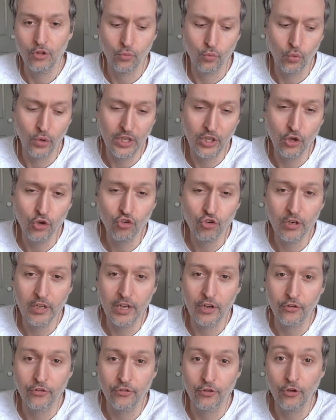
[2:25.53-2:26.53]
we usually
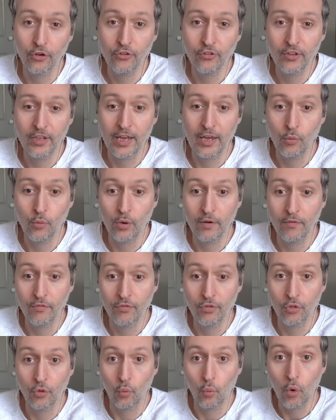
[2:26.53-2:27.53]
associate with
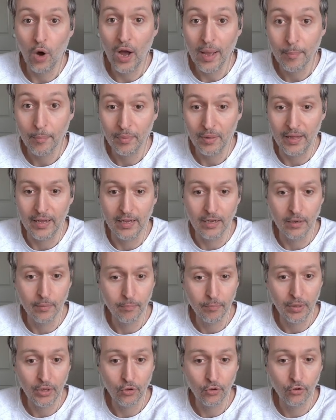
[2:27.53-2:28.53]
the white player
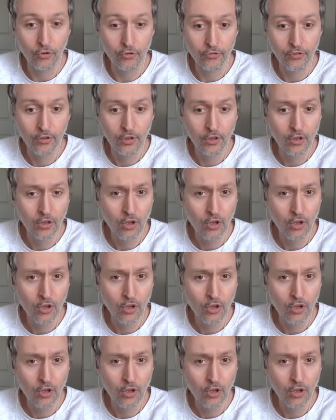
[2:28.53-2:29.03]
because